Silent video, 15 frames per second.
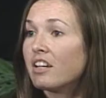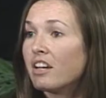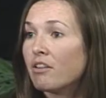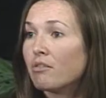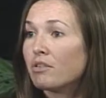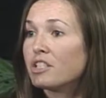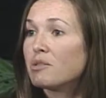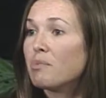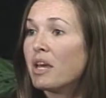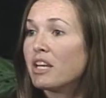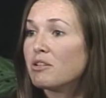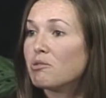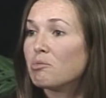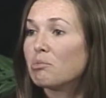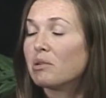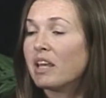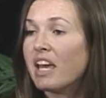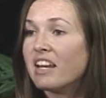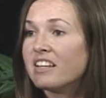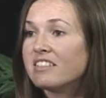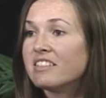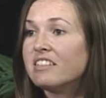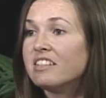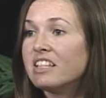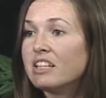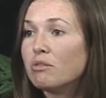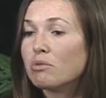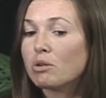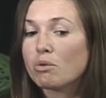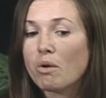a risk management plan is
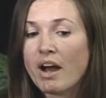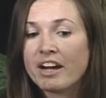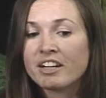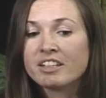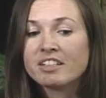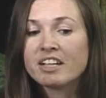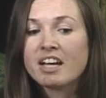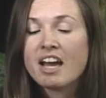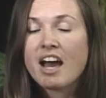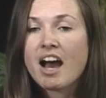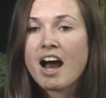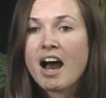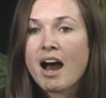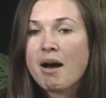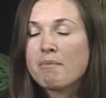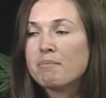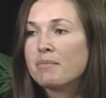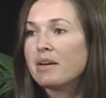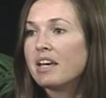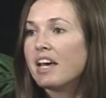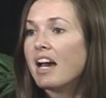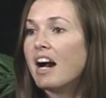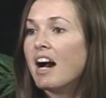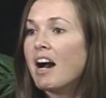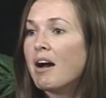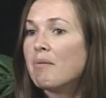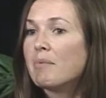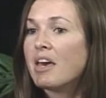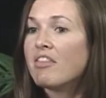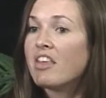indeed required. And
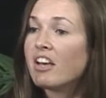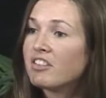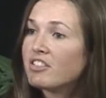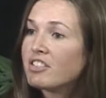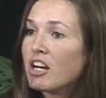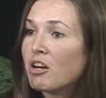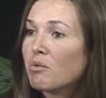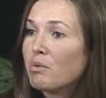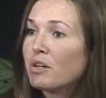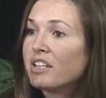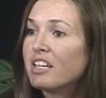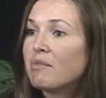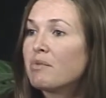they'll start working